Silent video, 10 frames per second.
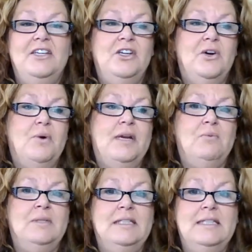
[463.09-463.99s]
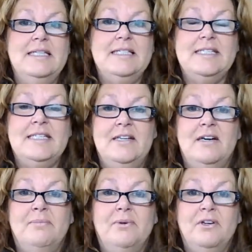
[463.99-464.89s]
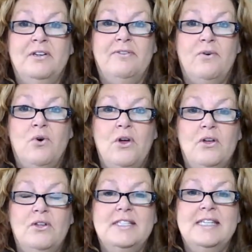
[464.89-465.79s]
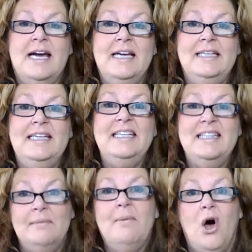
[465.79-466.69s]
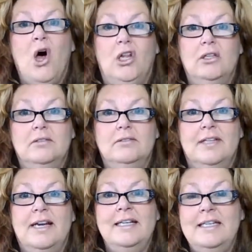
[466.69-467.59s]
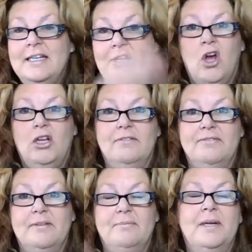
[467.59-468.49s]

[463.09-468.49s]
when it would list a number of oils, that I needed them all, that I needed all of them.